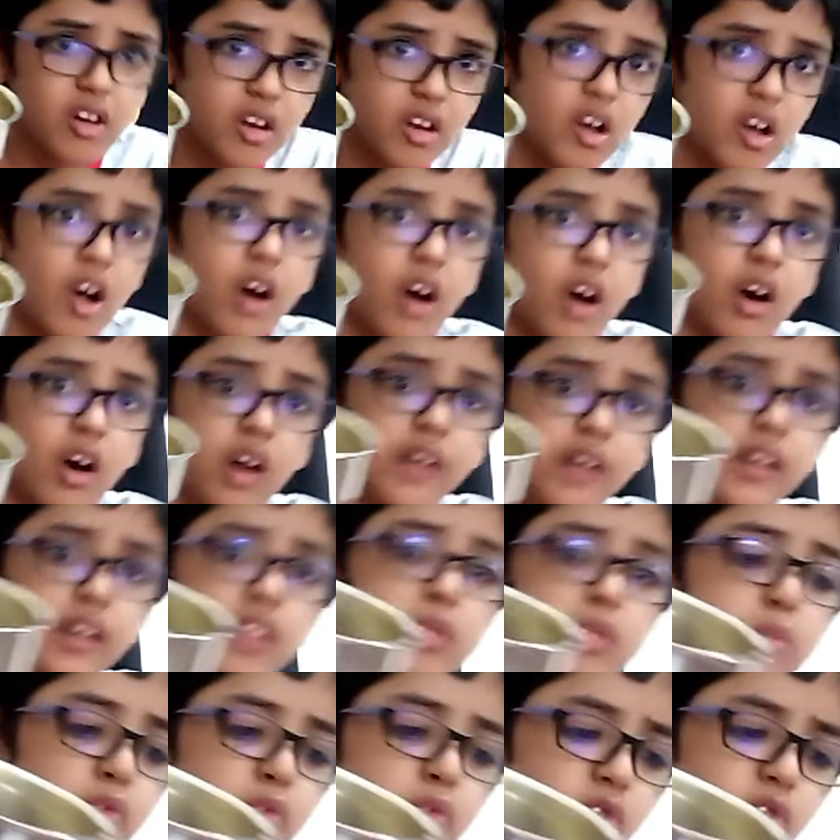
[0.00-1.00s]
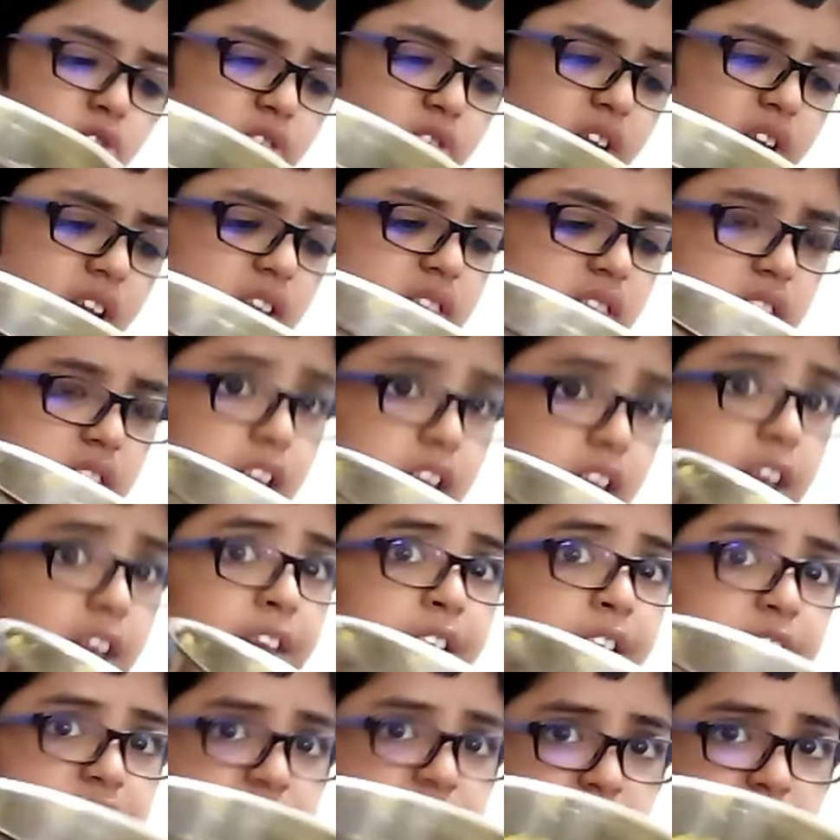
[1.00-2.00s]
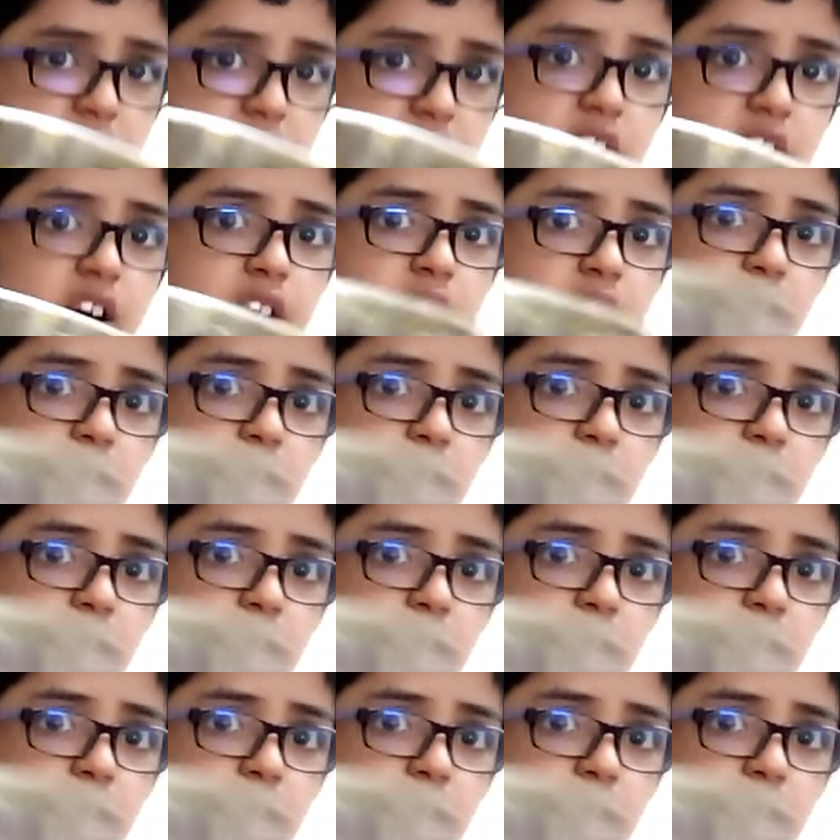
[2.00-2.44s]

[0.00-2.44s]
or the smoothie inside the jar.